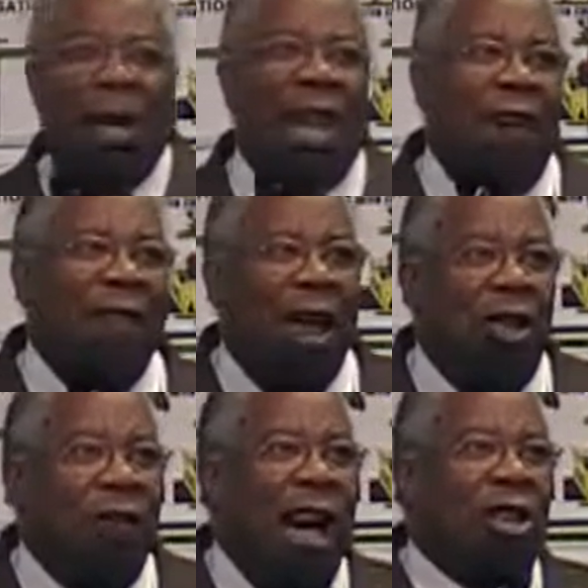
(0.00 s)
believe
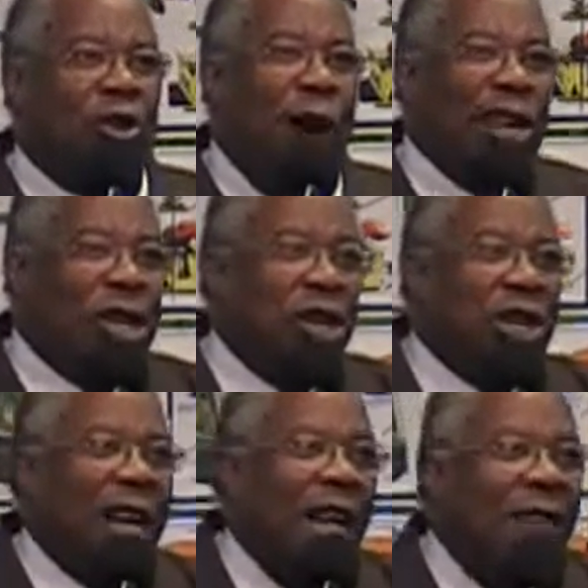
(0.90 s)
that you've got treasures
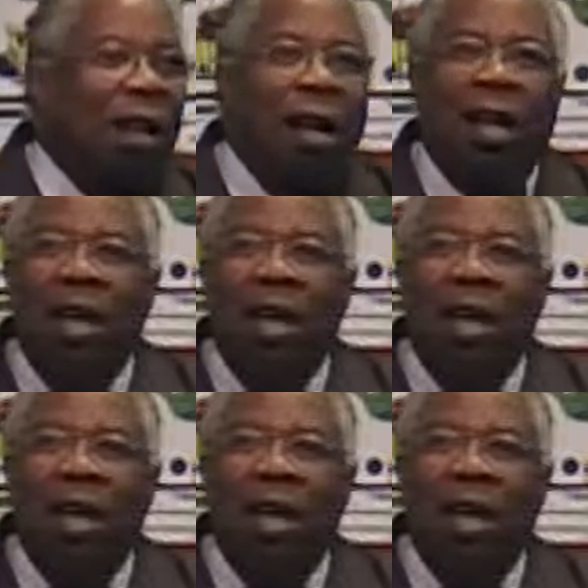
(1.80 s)
in heaven?